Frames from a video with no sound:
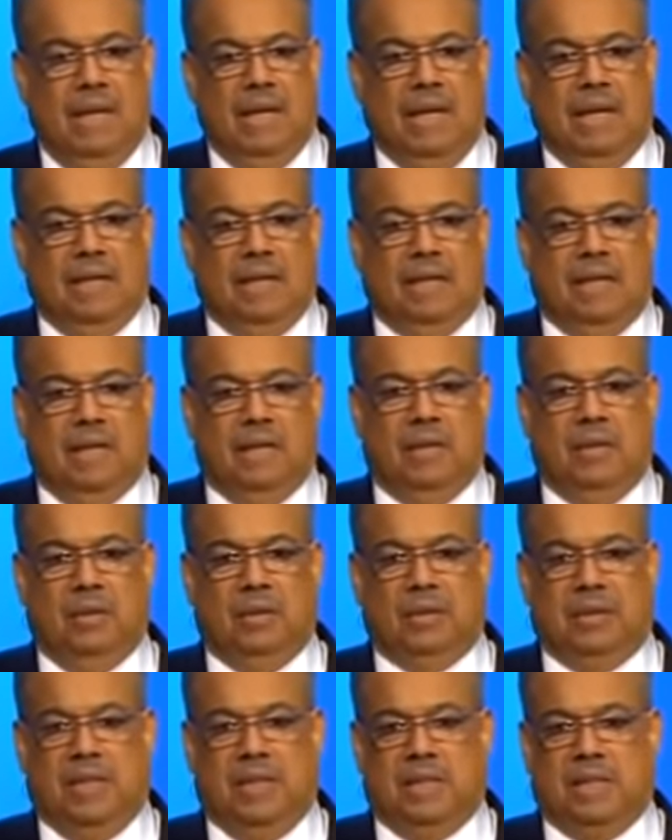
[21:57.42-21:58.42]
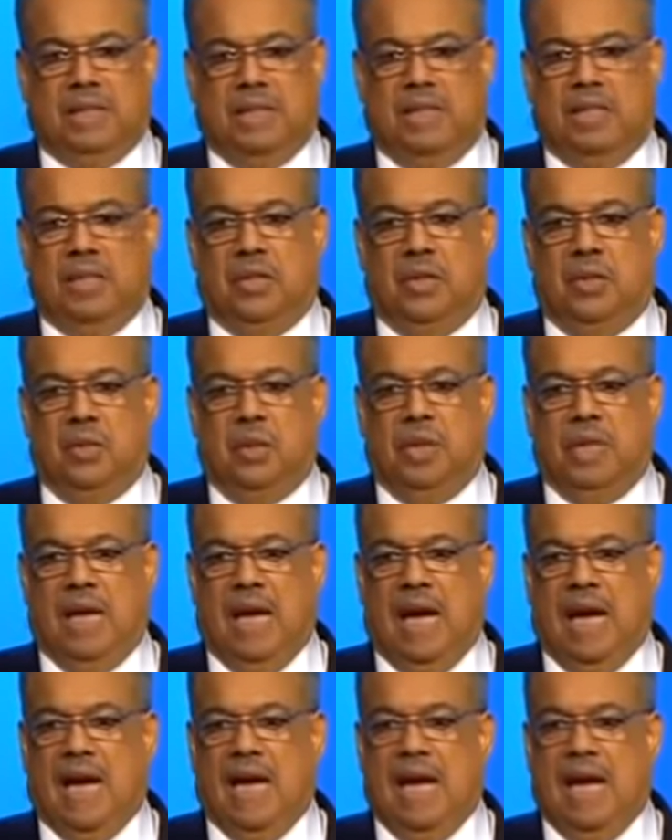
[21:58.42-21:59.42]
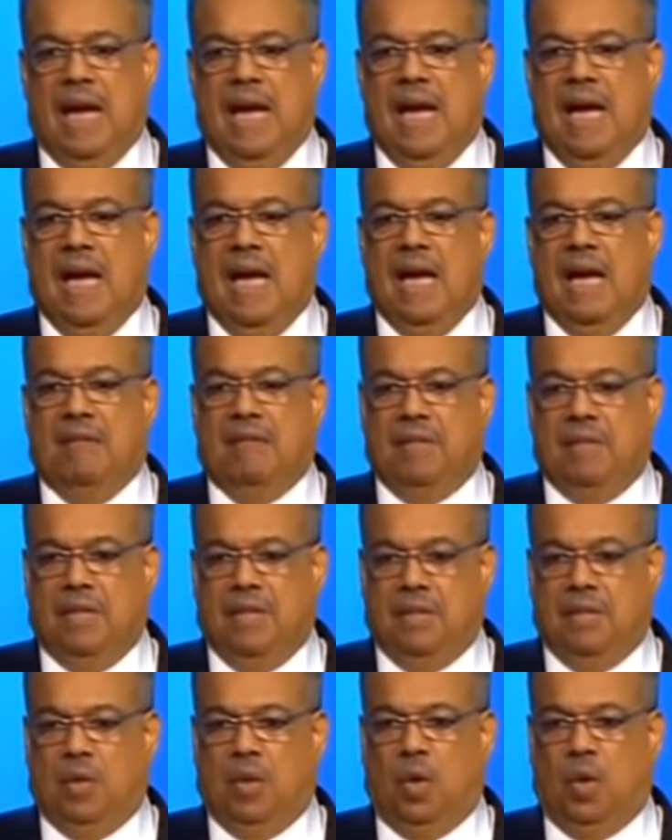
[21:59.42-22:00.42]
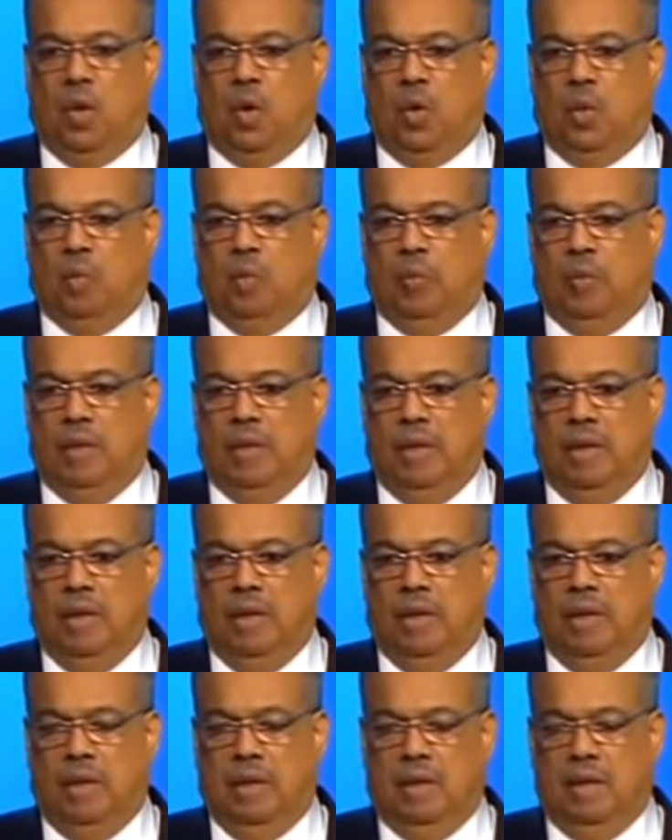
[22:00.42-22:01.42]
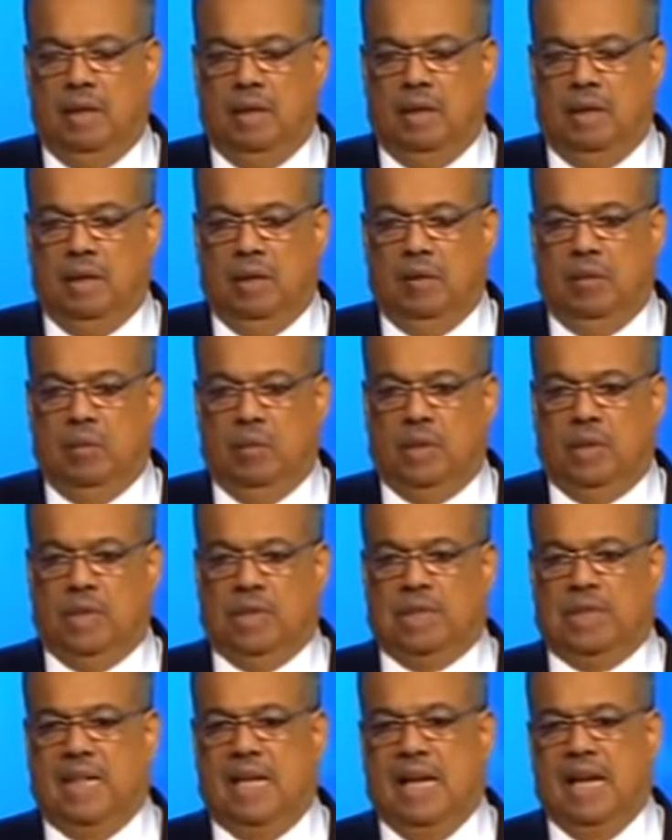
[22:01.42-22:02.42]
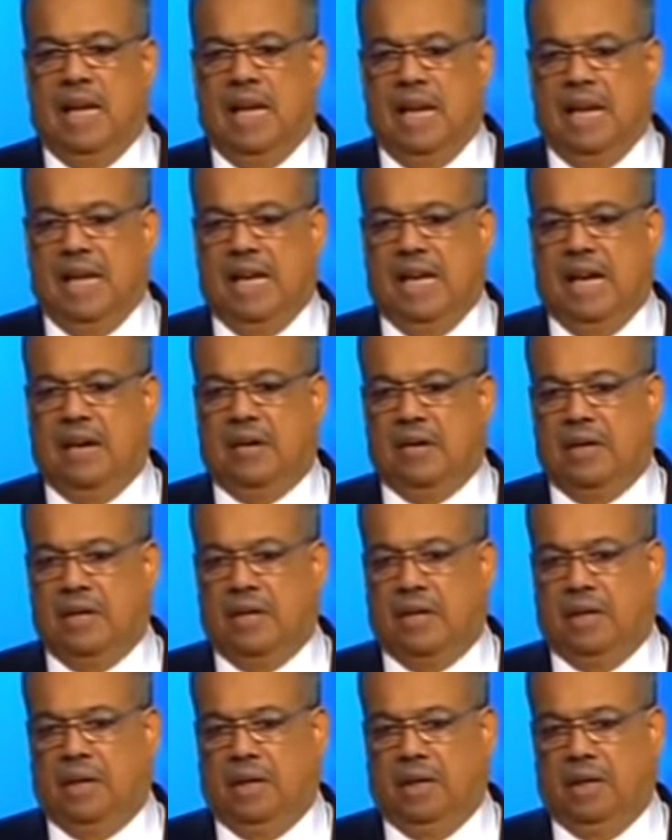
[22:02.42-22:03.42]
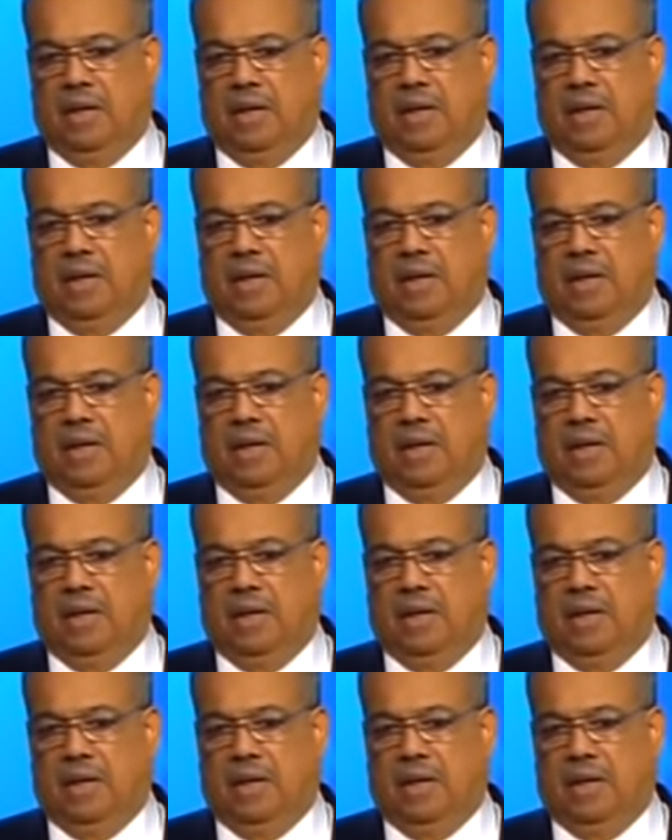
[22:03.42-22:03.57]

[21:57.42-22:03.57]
And the good news is that you and I have another home. We're just kind of hanging out here.